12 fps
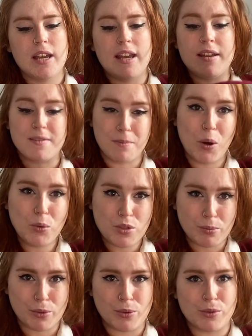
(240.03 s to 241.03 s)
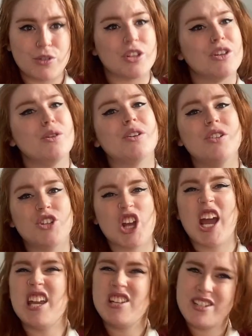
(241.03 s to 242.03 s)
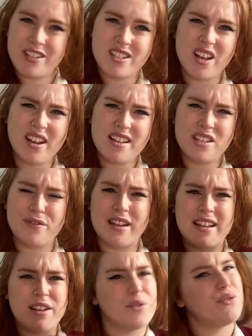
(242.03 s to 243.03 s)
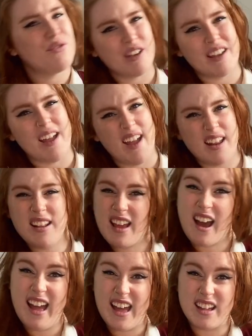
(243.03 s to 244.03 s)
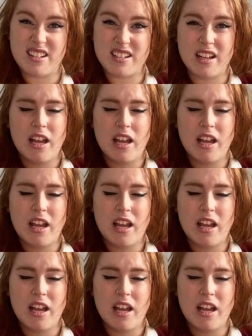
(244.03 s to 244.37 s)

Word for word: It is moldable, so you can change the size of it and it will fit any head.